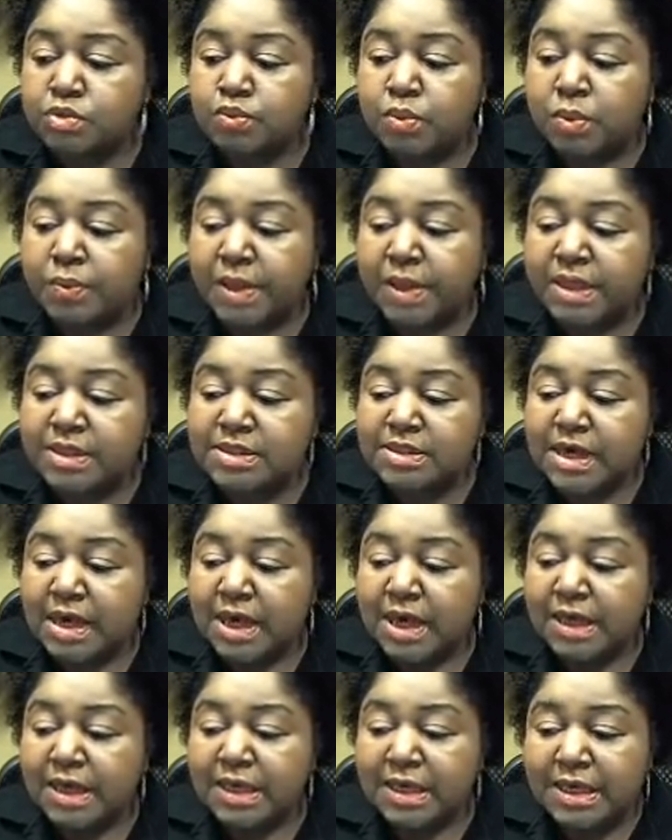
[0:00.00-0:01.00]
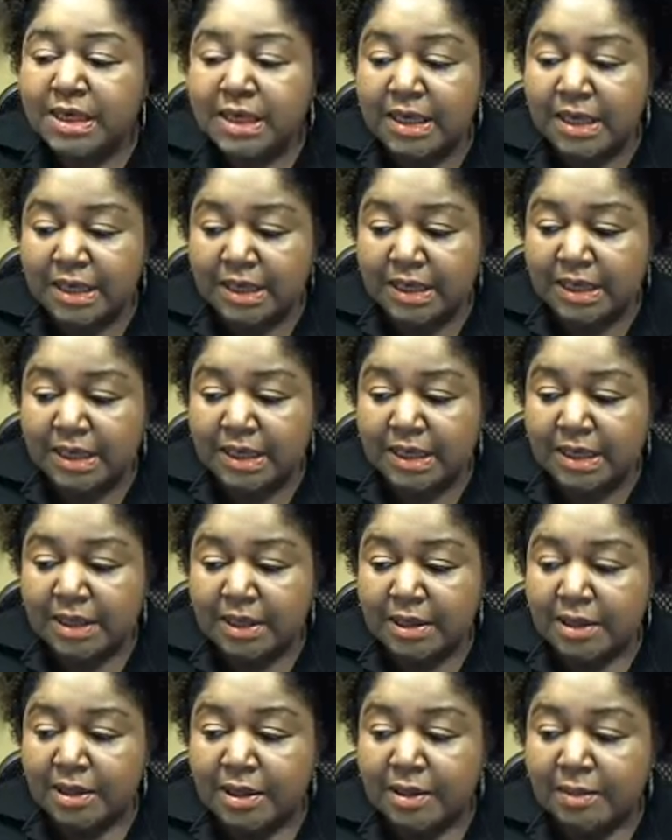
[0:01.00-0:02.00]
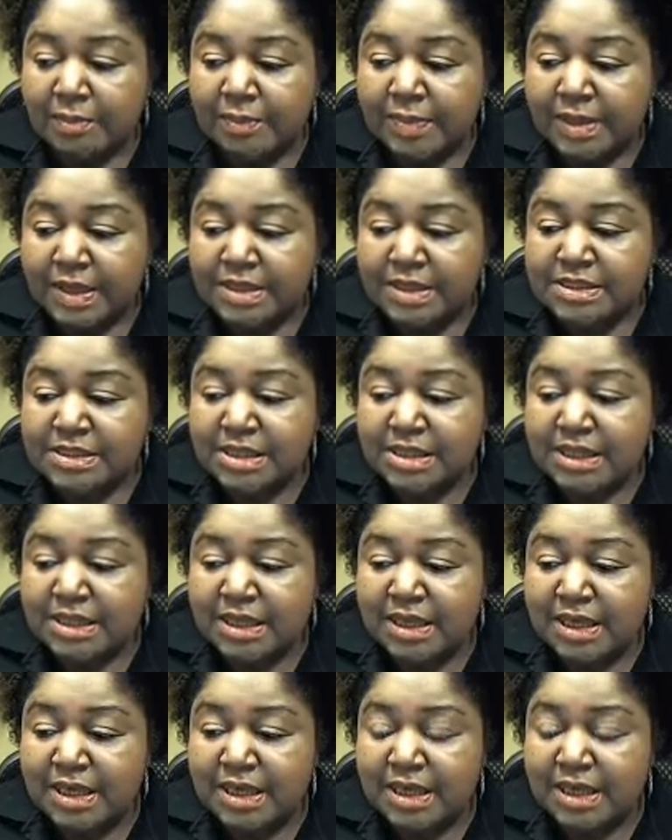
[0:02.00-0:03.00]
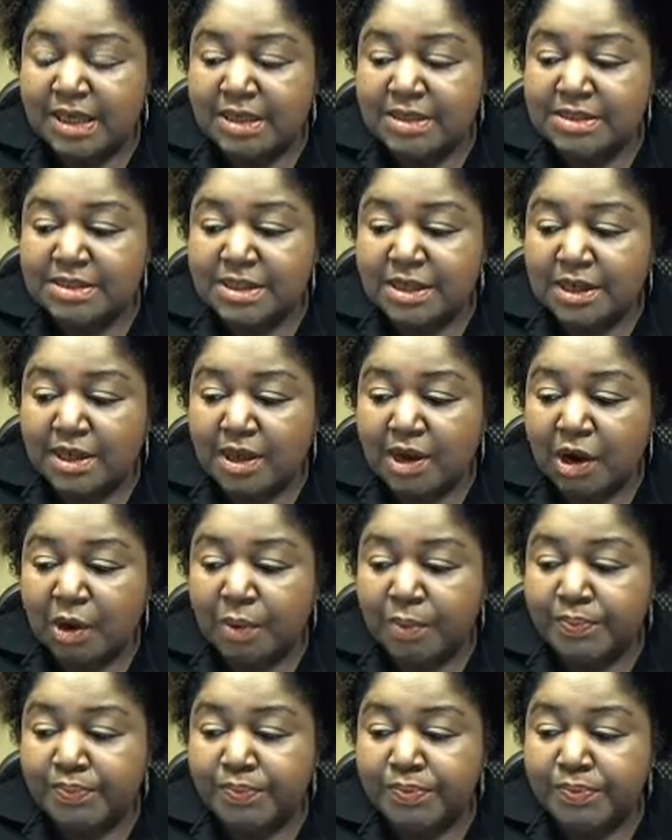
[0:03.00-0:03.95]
Replace kinky. It's the kinkiest here.